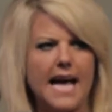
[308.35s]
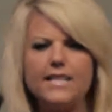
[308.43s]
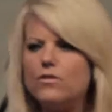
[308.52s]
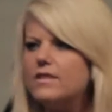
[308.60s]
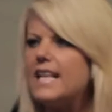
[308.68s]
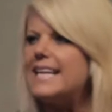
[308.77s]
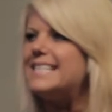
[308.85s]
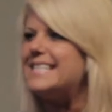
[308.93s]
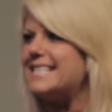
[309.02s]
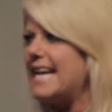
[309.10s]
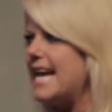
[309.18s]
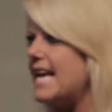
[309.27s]
I don't like
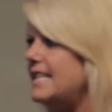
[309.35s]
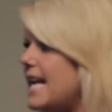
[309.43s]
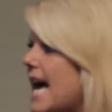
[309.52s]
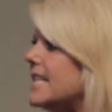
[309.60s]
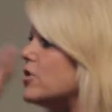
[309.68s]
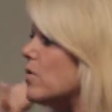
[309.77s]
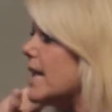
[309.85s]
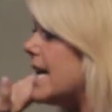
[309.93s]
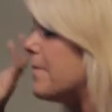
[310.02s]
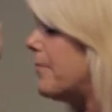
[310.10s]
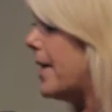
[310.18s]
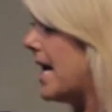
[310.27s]
sand. I don't
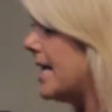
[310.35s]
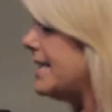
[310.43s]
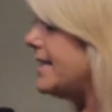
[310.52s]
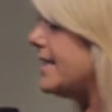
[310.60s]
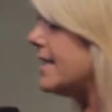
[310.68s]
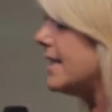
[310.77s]
like bugs.